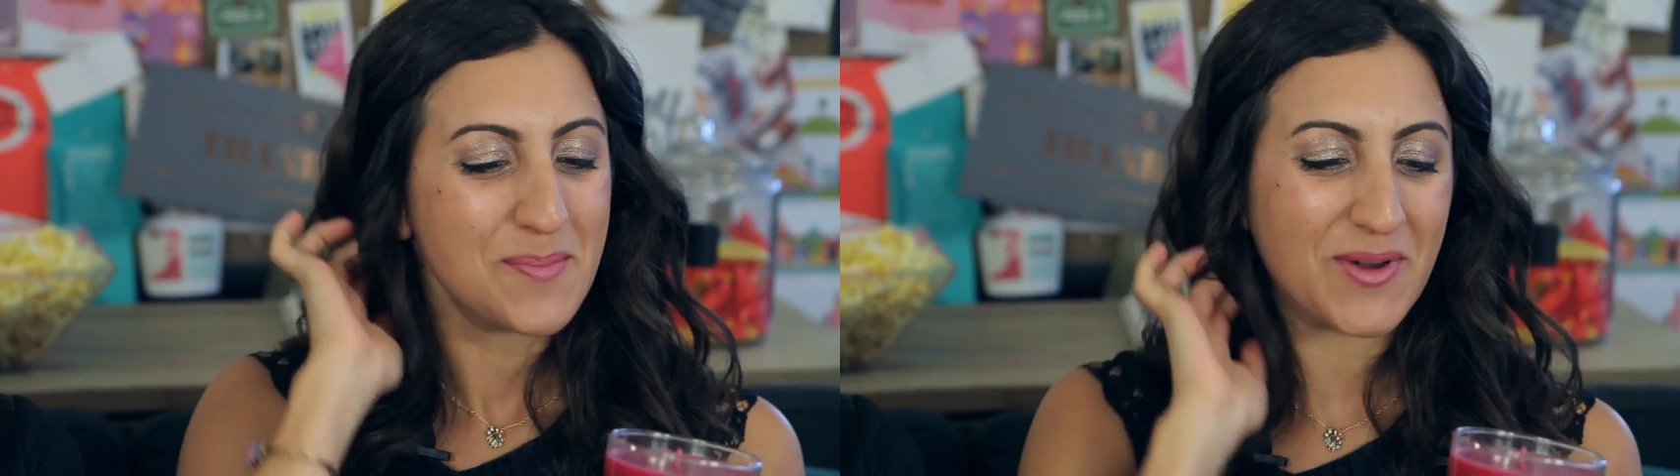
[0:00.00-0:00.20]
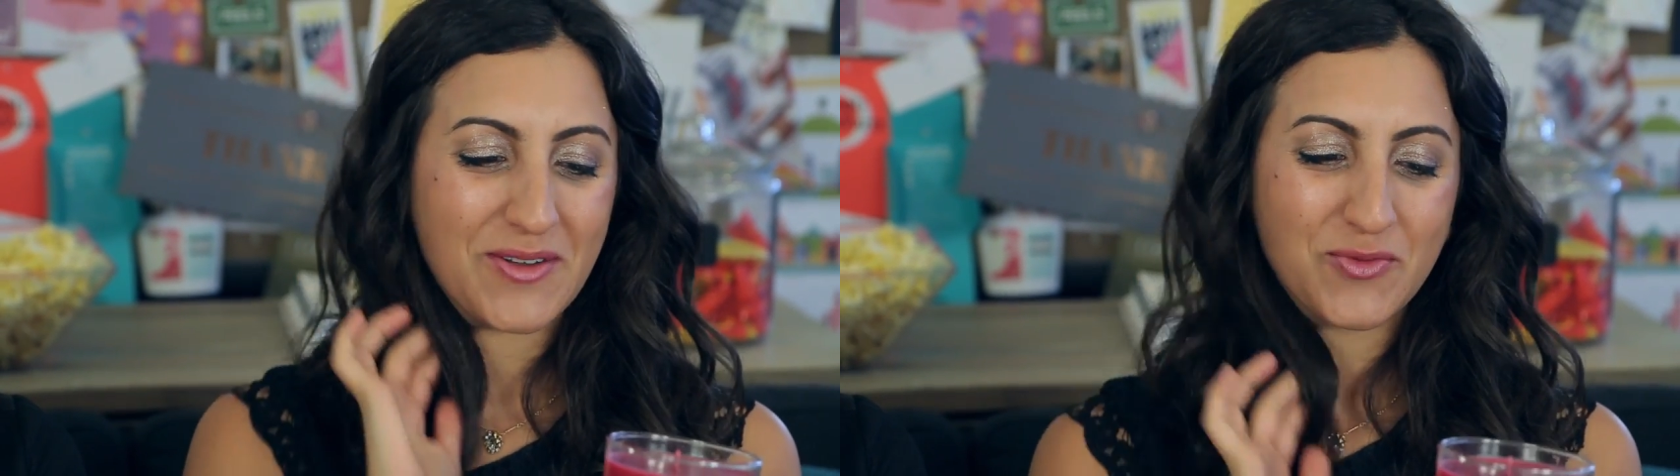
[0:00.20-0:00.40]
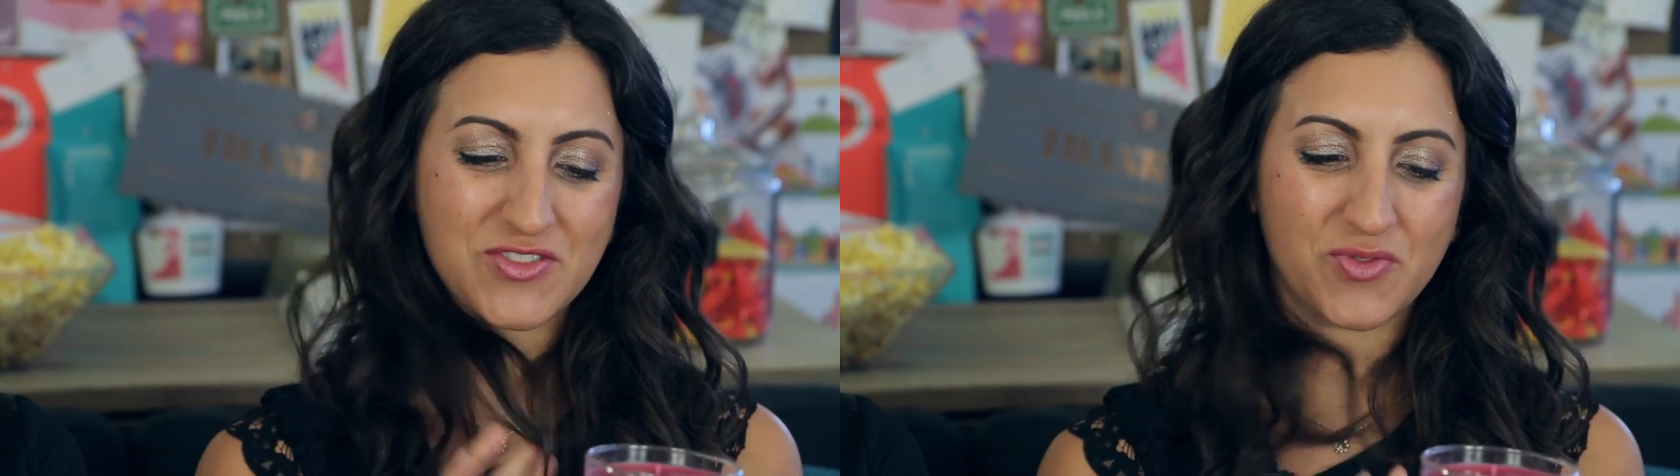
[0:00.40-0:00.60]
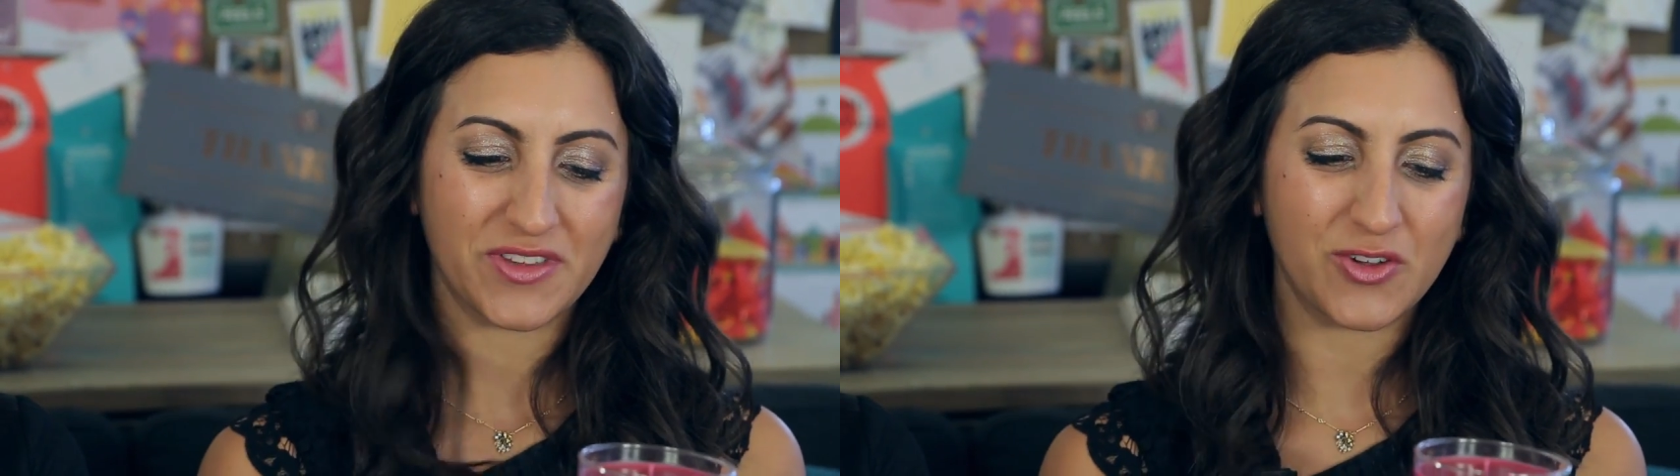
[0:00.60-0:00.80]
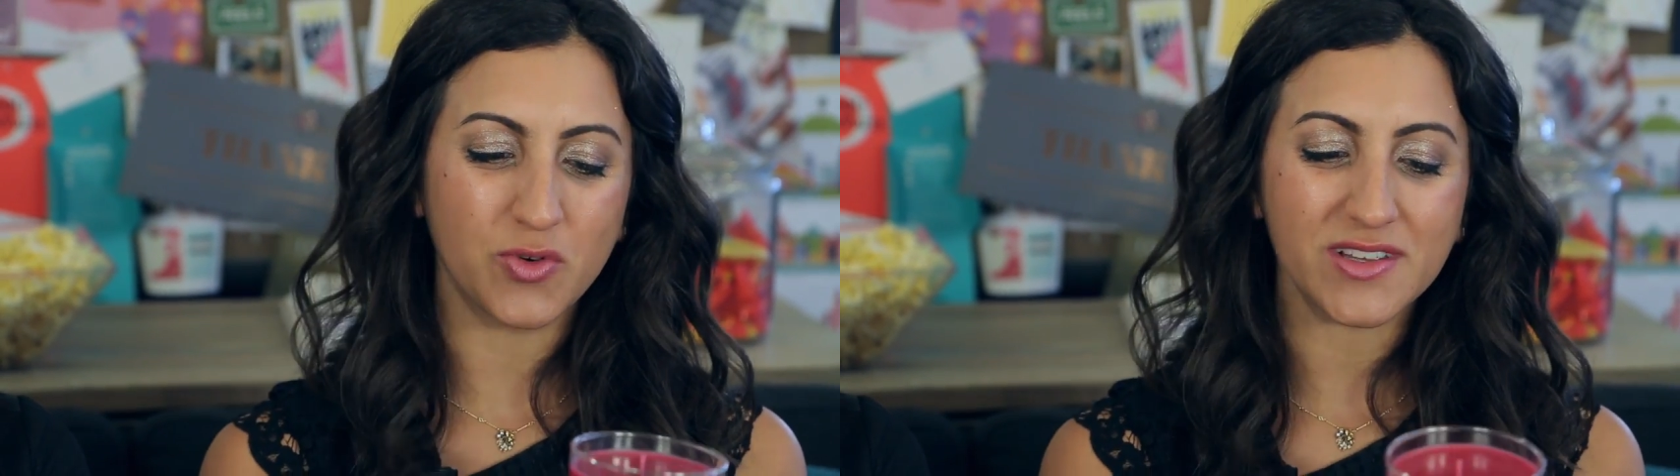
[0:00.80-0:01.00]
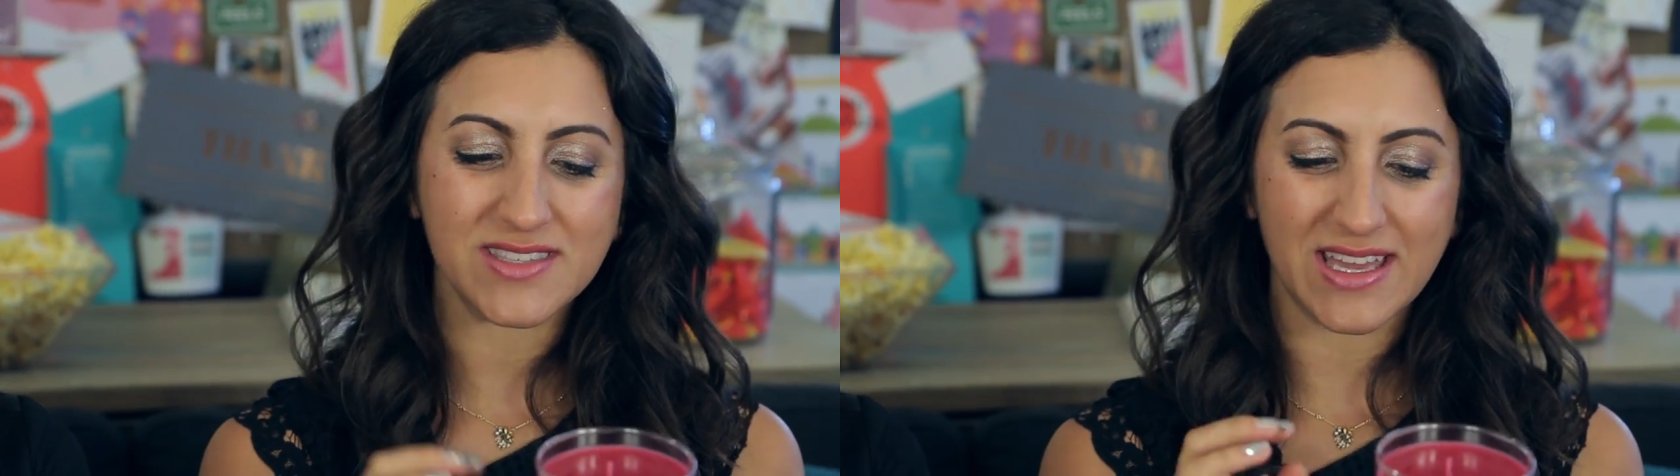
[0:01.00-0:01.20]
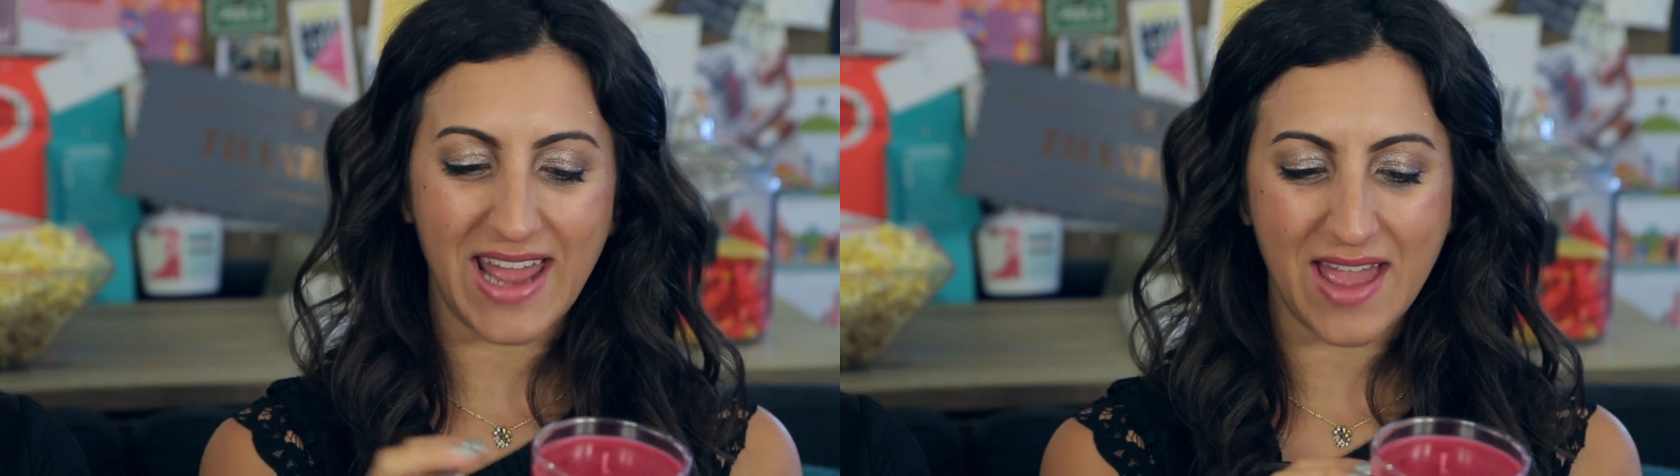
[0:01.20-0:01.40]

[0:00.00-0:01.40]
But what's really cool is that